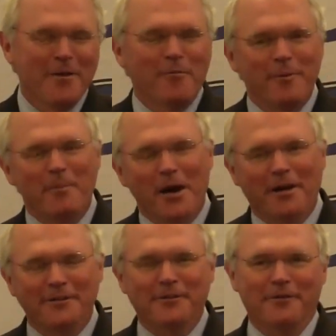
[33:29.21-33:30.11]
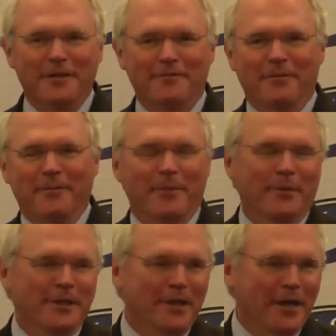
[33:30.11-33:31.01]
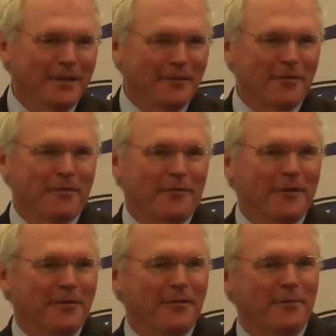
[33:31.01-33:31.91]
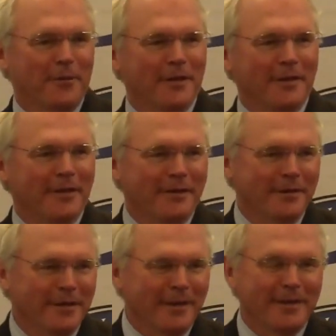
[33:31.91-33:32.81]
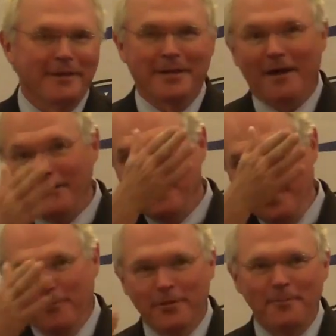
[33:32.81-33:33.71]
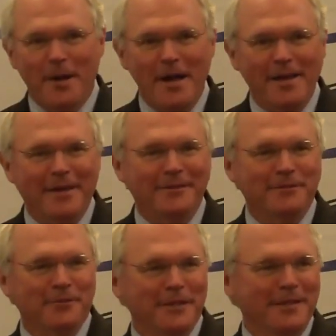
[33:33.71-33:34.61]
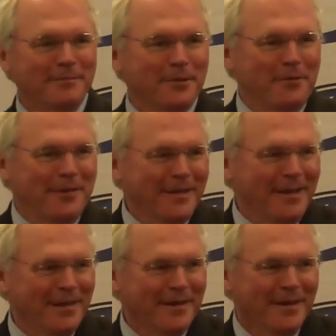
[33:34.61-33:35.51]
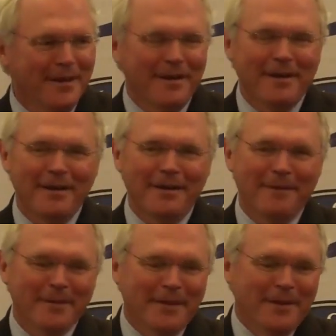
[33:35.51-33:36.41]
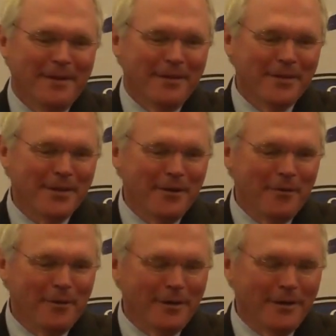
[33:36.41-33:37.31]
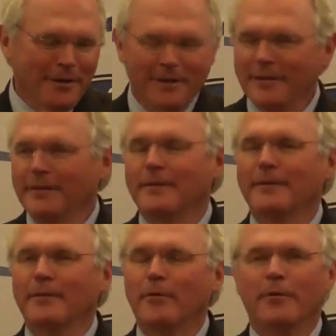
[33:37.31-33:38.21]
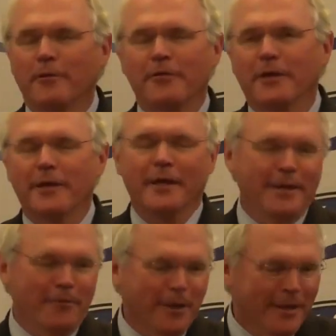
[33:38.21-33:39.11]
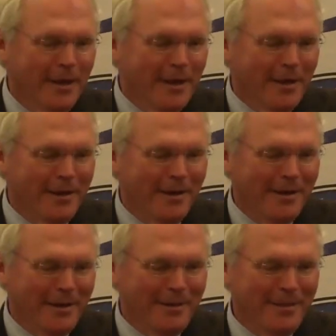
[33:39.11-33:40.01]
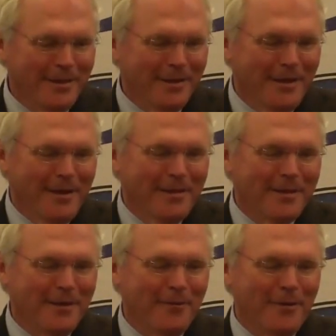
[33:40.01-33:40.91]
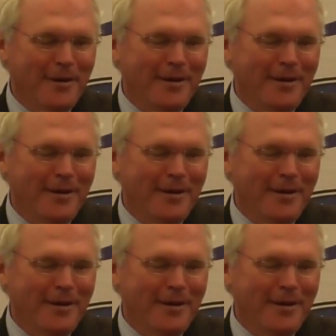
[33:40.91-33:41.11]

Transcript: we monitored it from the McDonald's across the way. I said, God, someone's buying it, Julie, do it again. Where was I? Anyway, I think, so